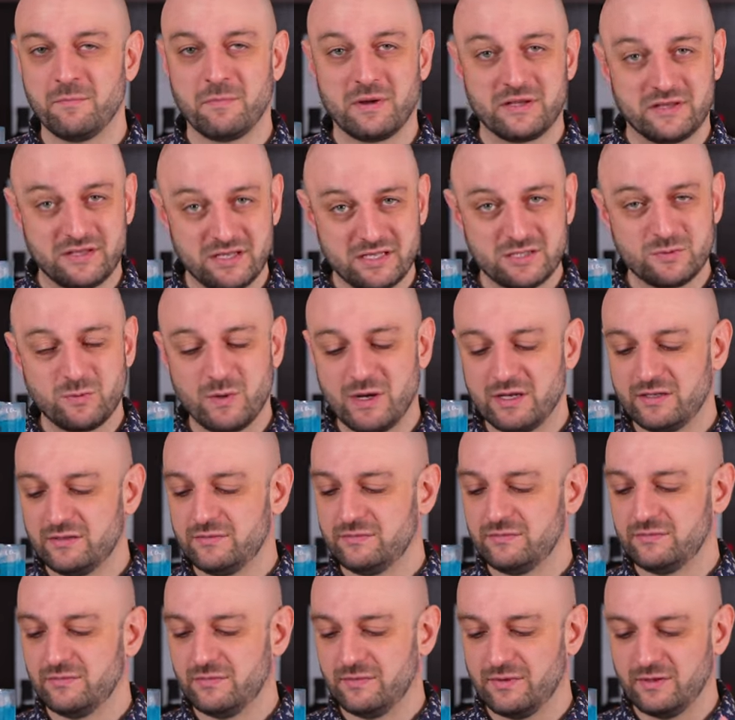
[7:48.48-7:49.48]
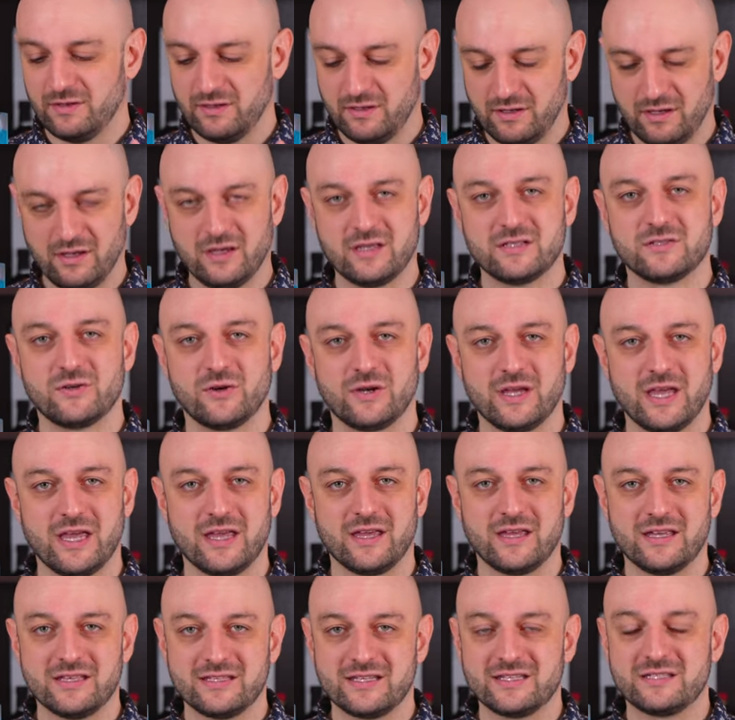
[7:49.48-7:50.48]
But this one is okay.
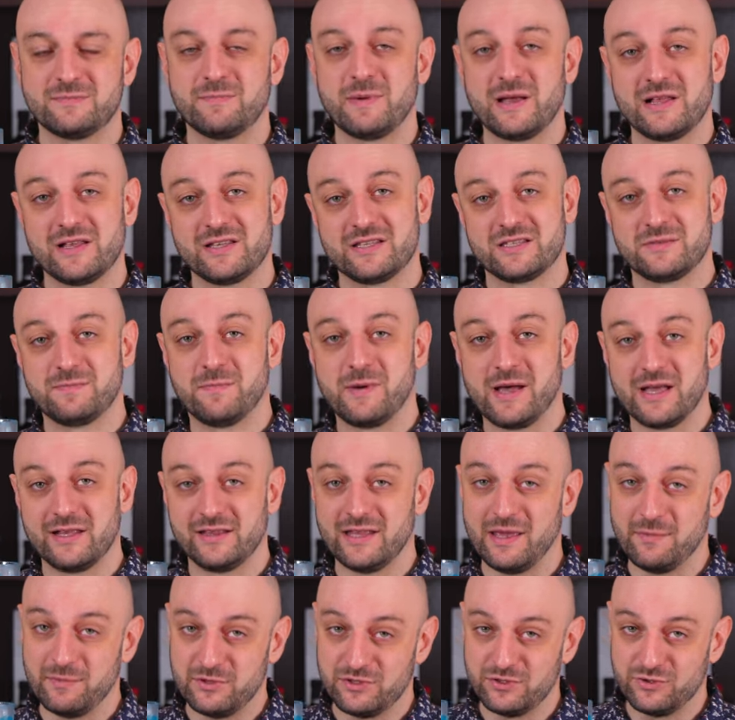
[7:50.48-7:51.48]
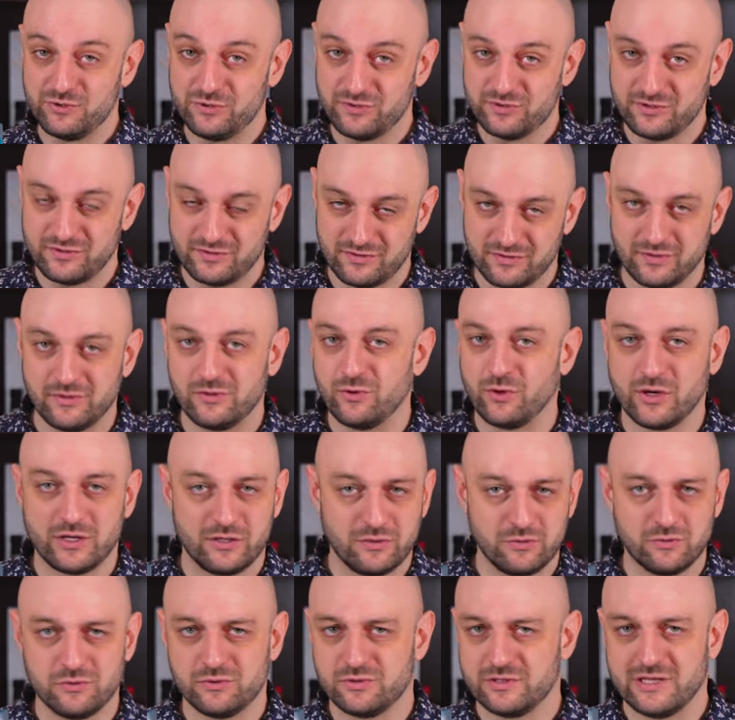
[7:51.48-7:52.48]
It is balanced by lemon juice, you
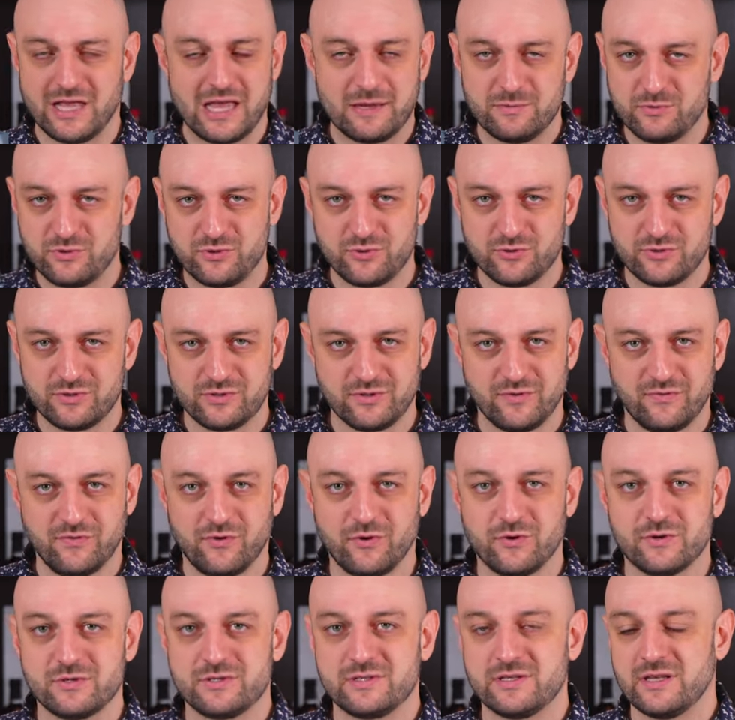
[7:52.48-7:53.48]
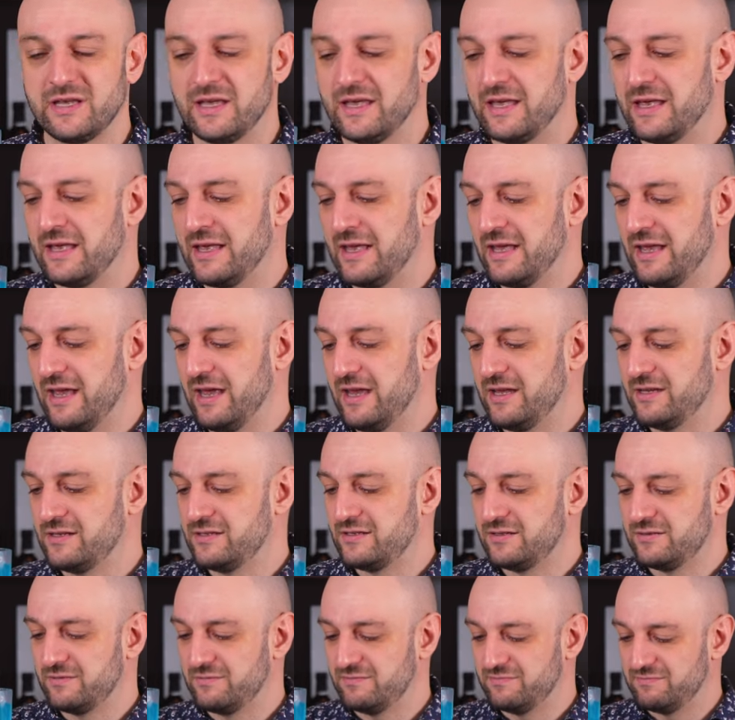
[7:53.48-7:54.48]
can use lime juice, of course,
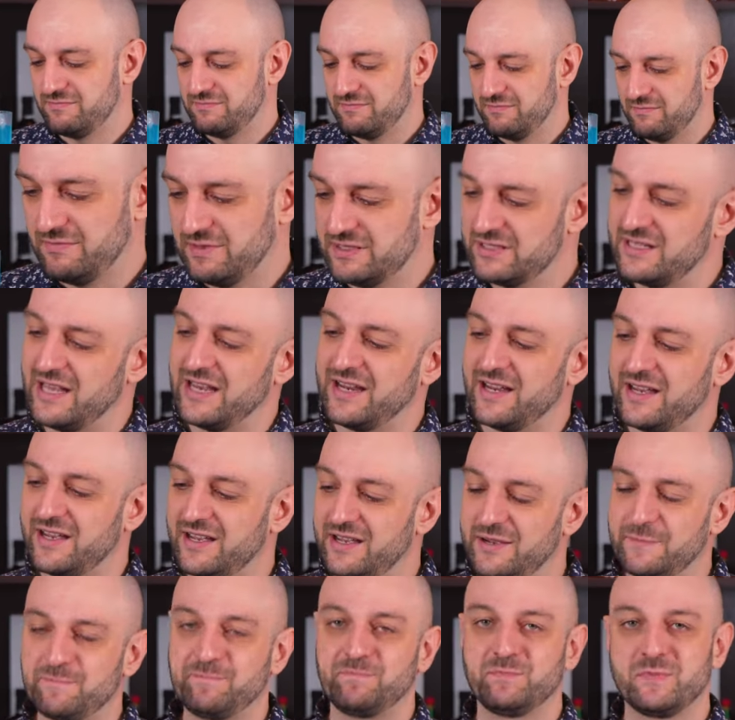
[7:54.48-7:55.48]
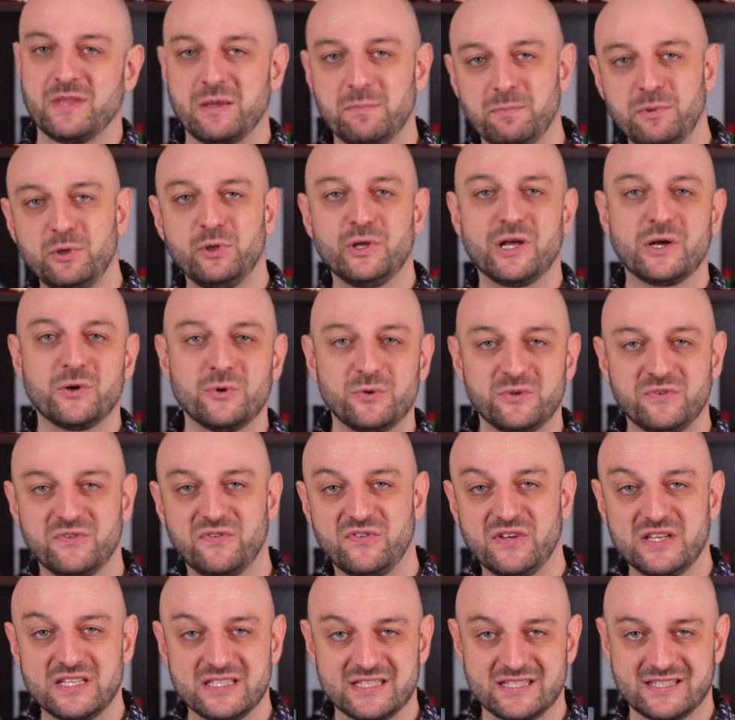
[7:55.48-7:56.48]
and it's like a, a Blue Lagoon
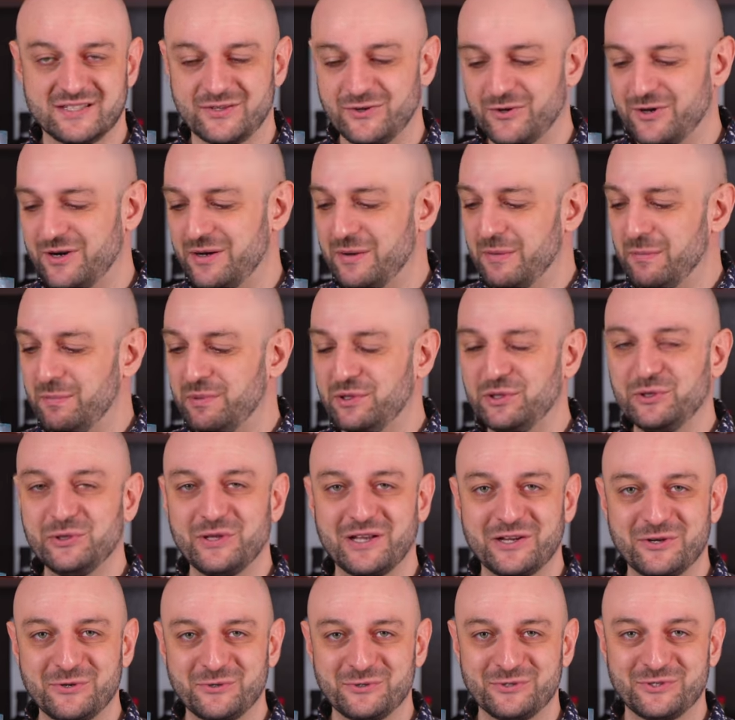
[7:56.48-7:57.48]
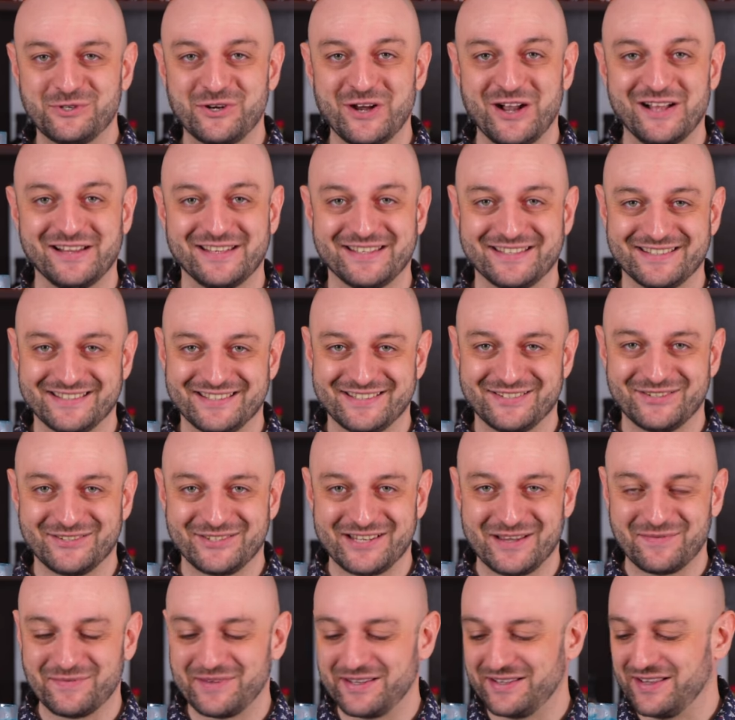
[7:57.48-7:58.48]
Fizz or Blue Lagoon Collins or
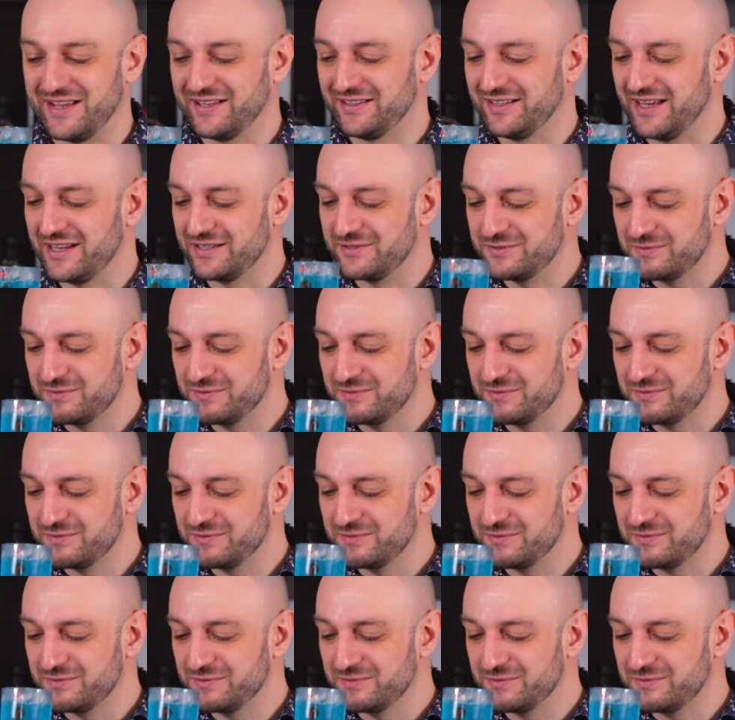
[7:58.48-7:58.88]
something like